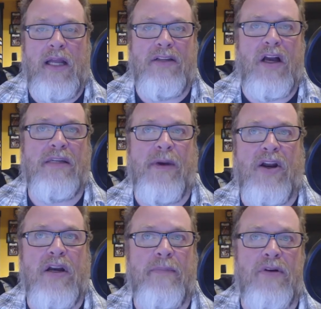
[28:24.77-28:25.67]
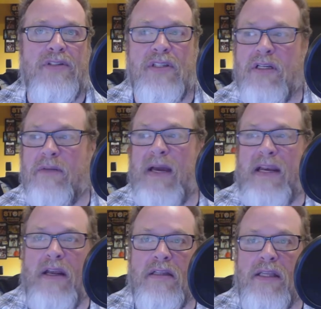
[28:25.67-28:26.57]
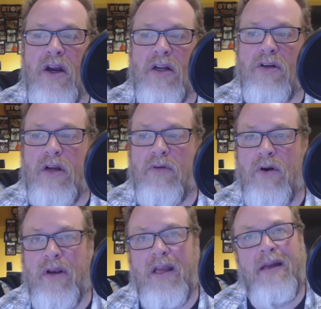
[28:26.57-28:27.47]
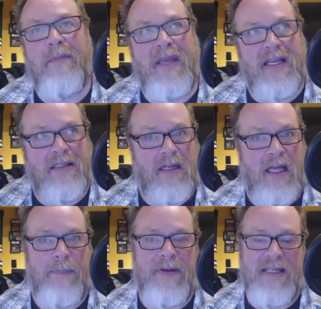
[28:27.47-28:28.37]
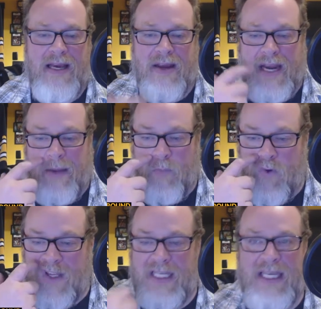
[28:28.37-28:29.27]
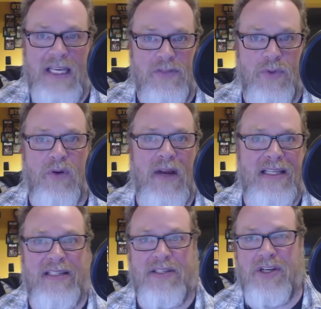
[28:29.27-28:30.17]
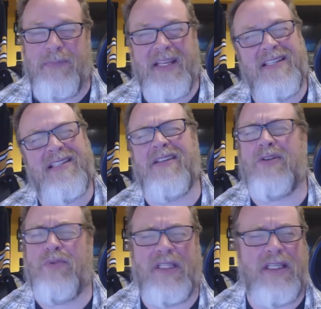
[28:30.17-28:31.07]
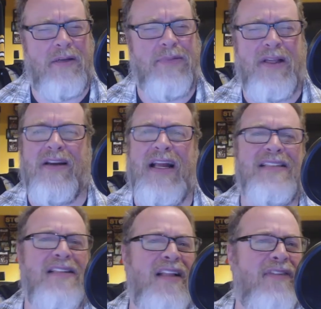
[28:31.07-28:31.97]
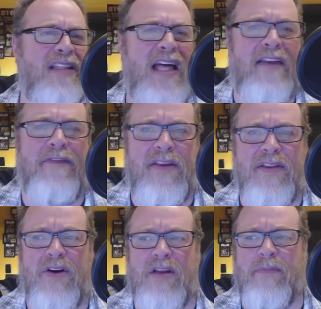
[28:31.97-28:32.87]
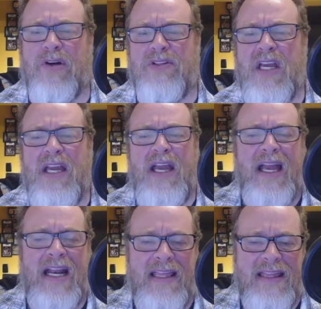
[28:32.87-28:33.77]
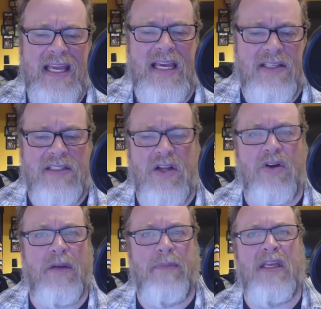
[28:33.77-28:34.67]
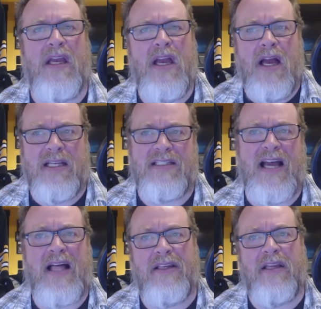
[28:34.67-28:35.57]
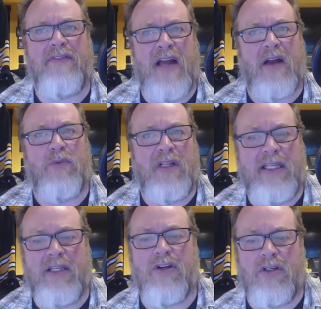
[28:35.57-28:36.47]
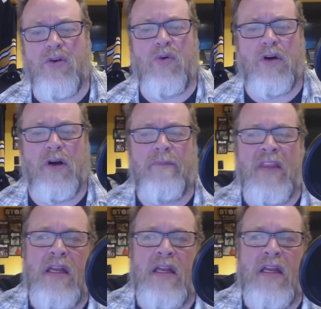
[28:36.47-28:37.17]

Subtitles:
talked about Artie Burns in the Good, Bad, and Ugly article I wrote, being a little up and down, and I'm worried that he has regressed this year, but he's still a really young player, and I still have a lot of faith in Artie Burns, and I think he's still going to be a solid, if not really good, corner.